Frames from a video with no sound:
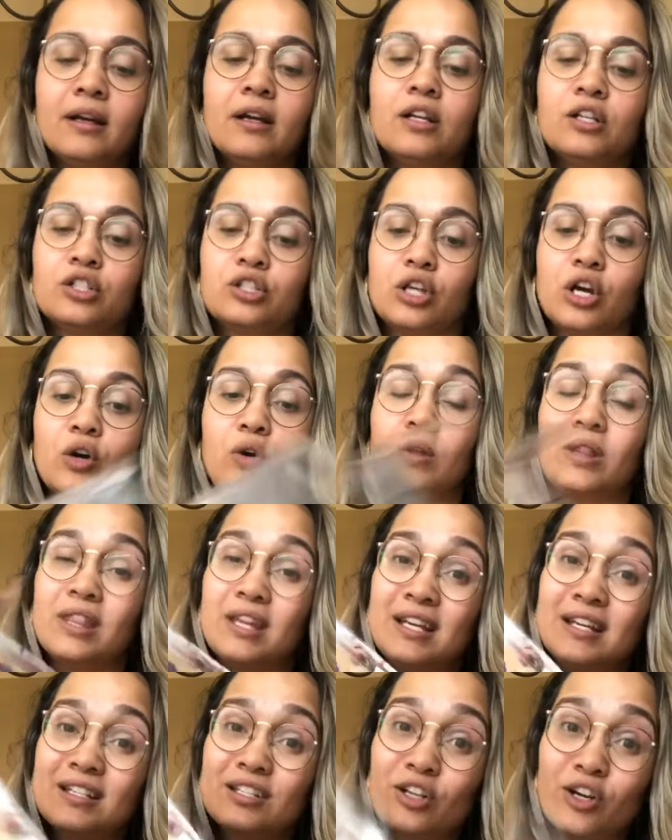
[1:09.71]
So
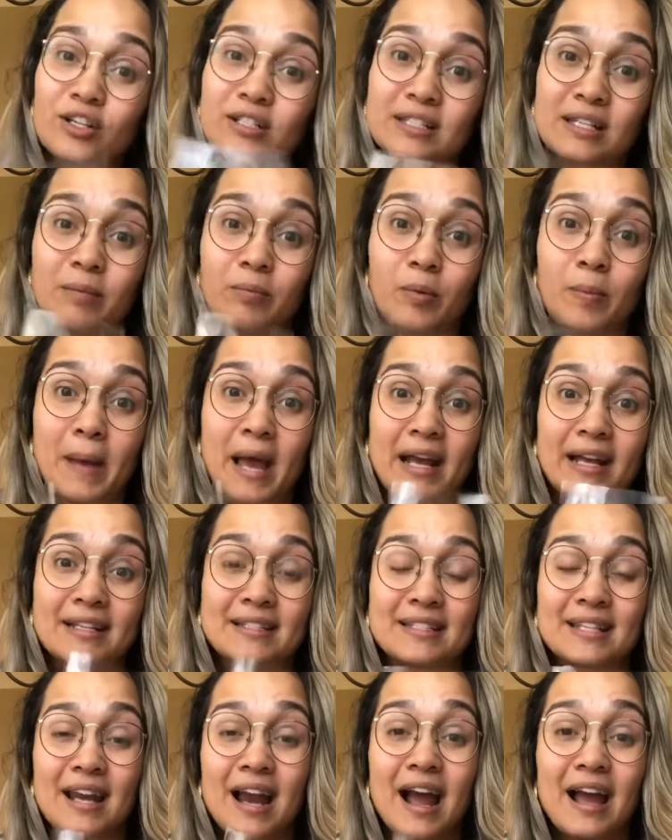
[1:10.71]
these are sample packets
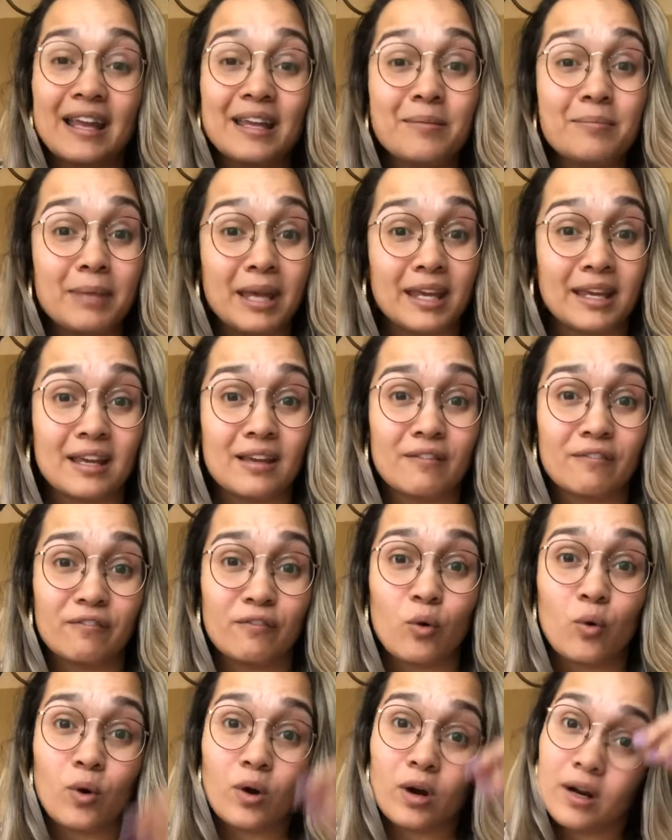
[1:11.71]
that I am making
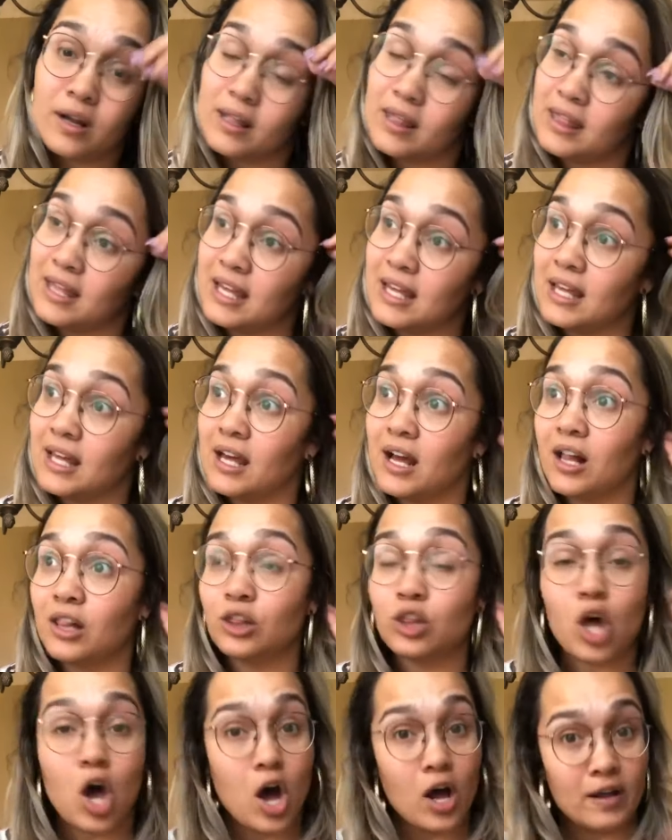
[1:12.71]
for the
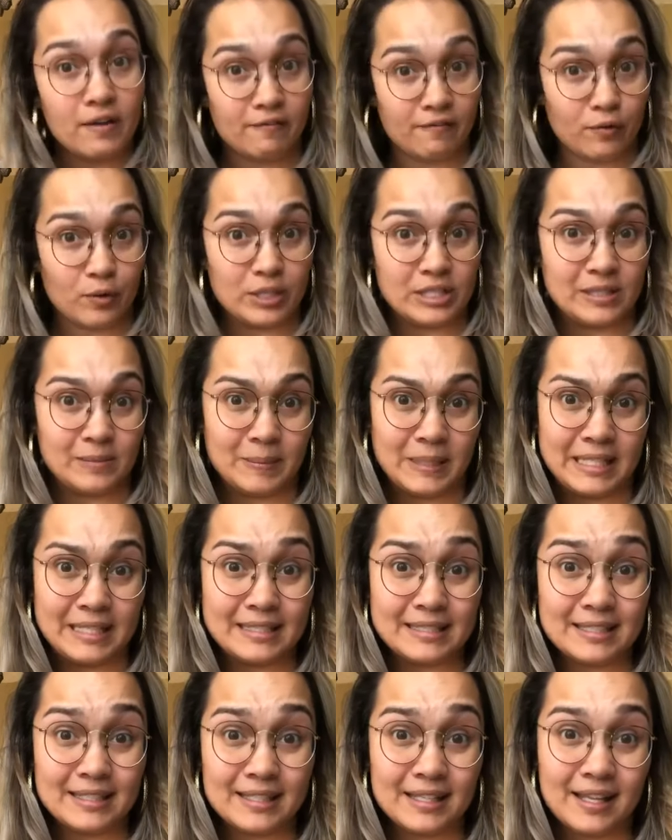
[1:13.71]
law
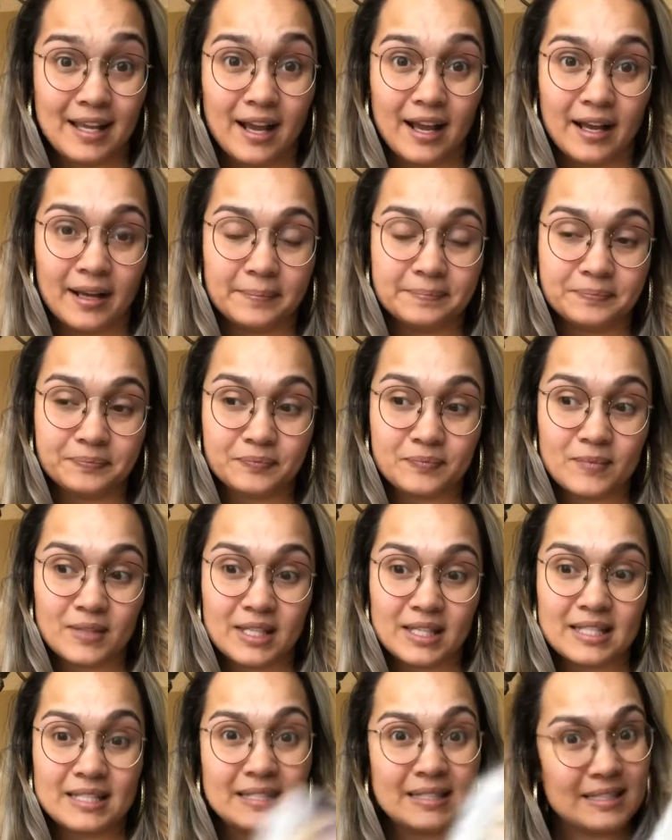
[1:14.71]
enforcement, the
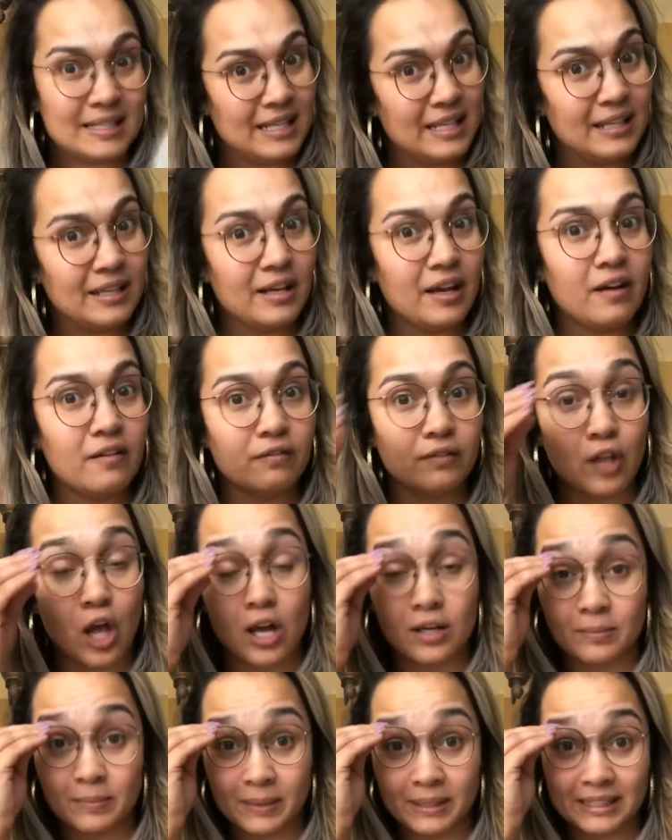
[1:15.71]
City of Lawton
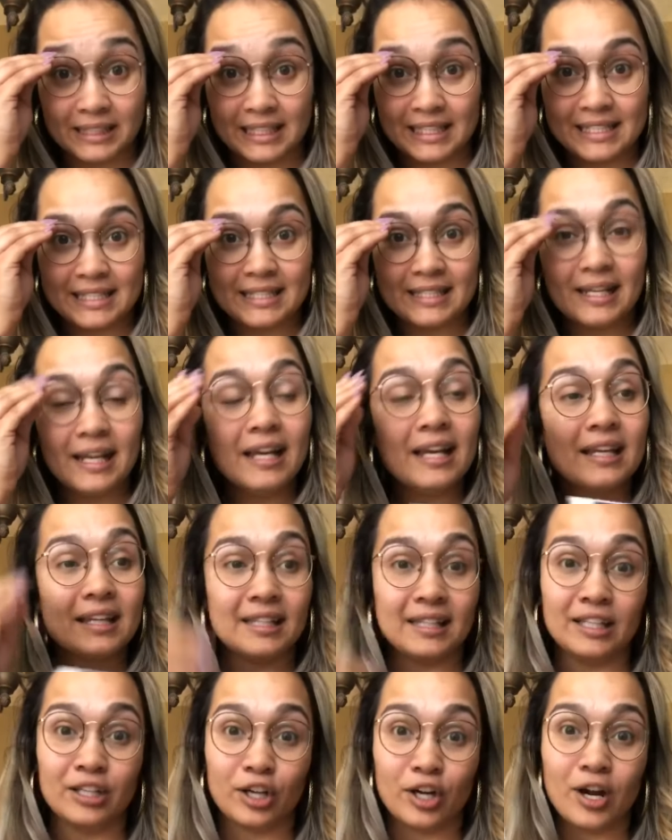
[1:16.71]
Police
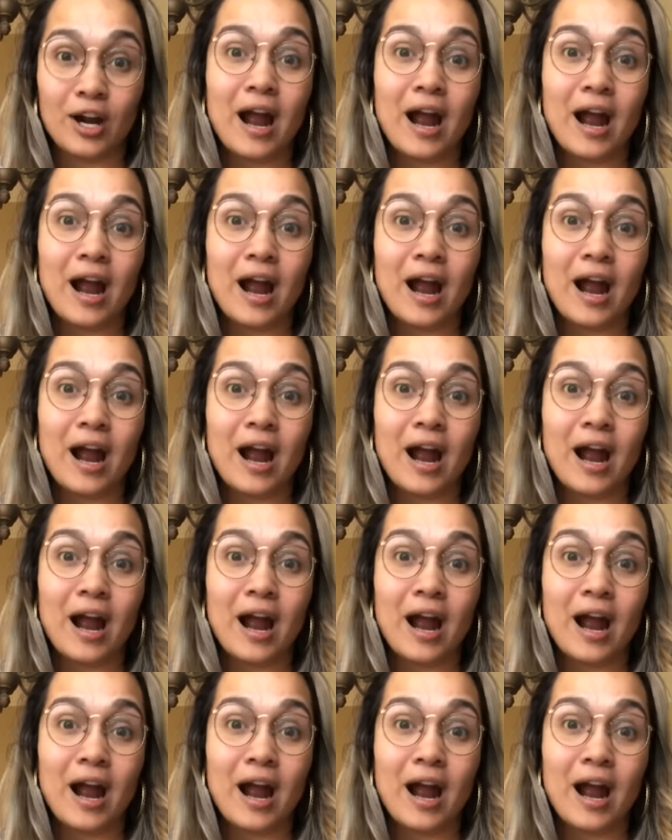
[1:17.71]
here.